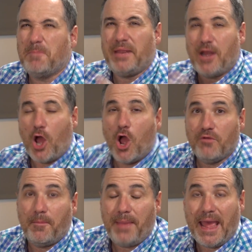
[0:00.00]
bit
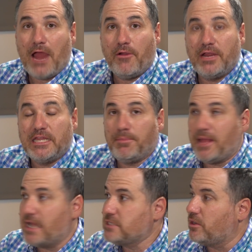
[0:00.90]
overpowering in the
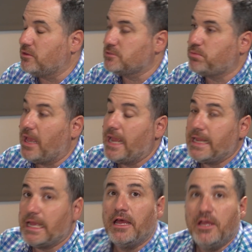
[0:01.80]
blacks when I was
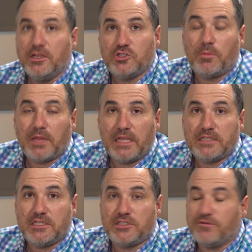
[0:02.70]
playing Tom
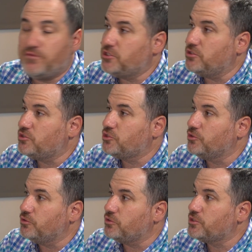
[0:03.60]
Clancy's Division
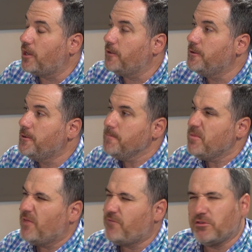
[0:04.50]
2. So I
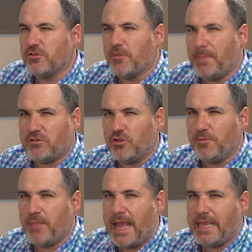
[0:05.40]
felt it was a bit too
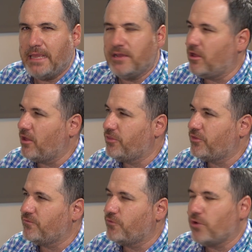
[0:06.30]
black, and I
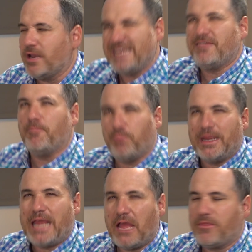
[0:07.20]
thought I needed to
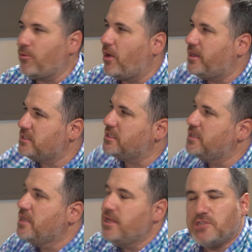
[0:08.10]
bring out the brightness,
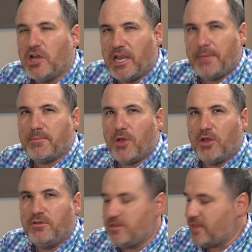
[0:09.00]
and dynamic
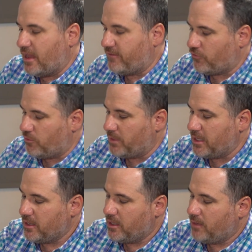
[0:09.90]
mode did that for
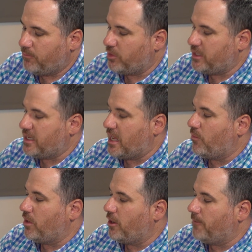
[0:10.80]
me pretty
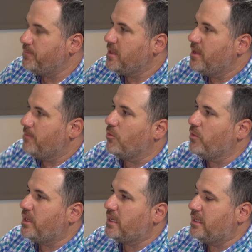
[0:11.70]
darn well. But
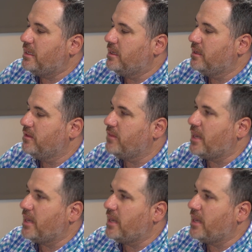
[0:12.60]
really, the